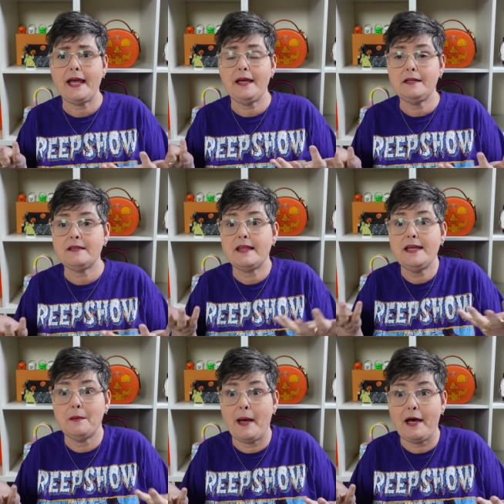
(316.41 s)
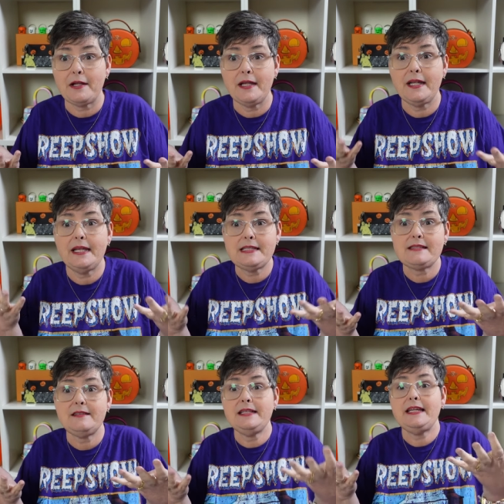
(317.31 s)
And think about it,
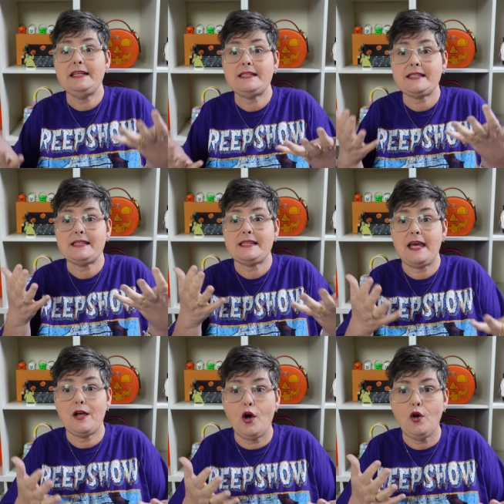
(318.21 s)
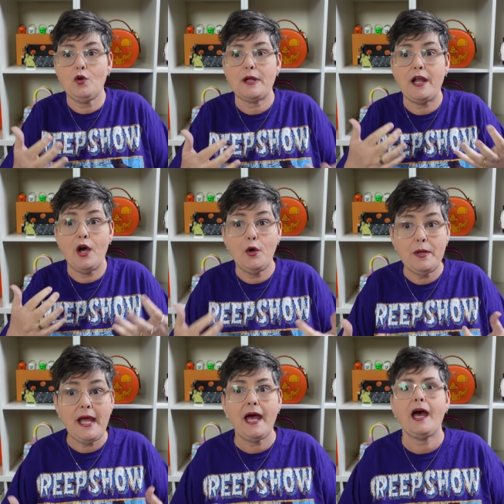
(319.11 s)
insulin needs to stay cold. And oh
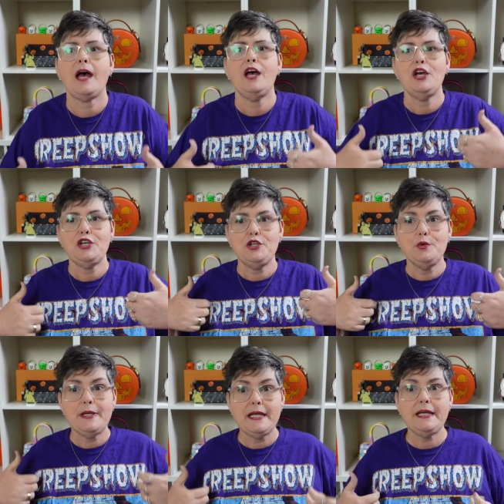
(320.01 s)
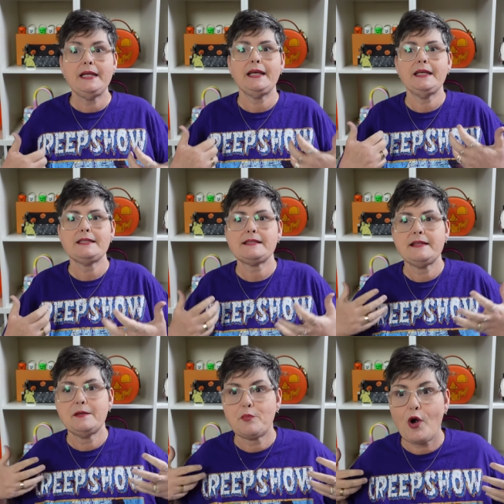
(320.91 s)
yeah, you need
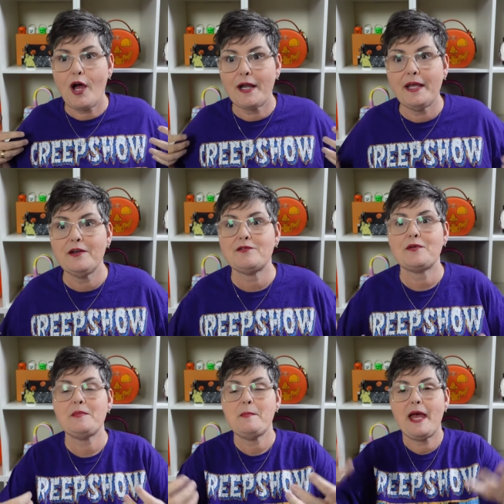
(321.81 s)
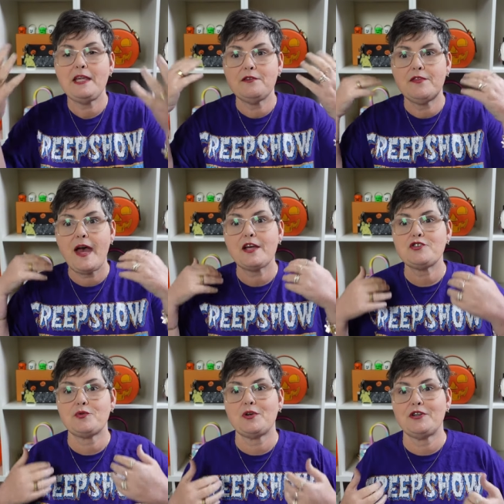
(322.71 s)
insulin brought in from the
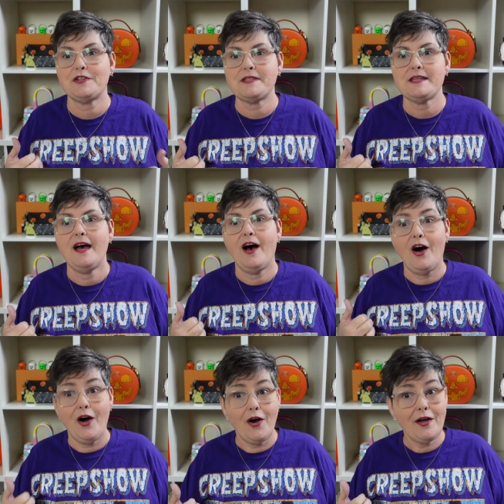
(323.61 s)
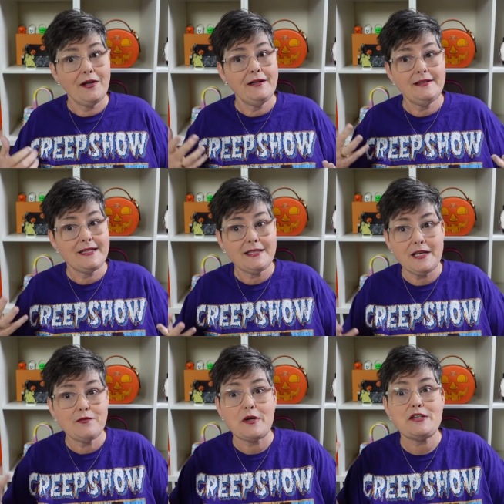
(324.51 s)
manufacturers on
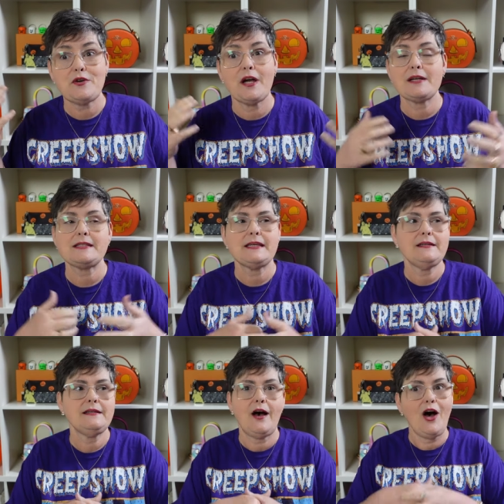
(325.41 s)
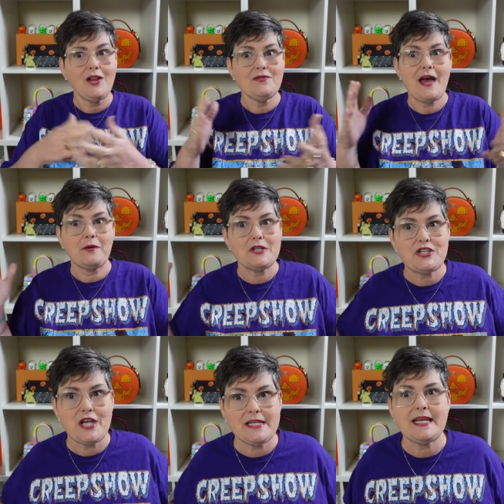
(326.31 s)
delivery trucks. And all of that was
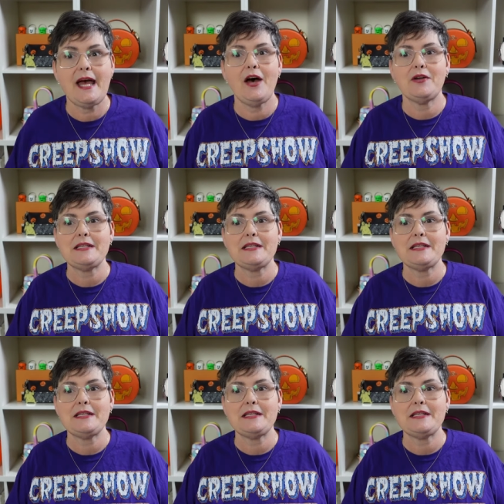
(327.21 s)
shut down.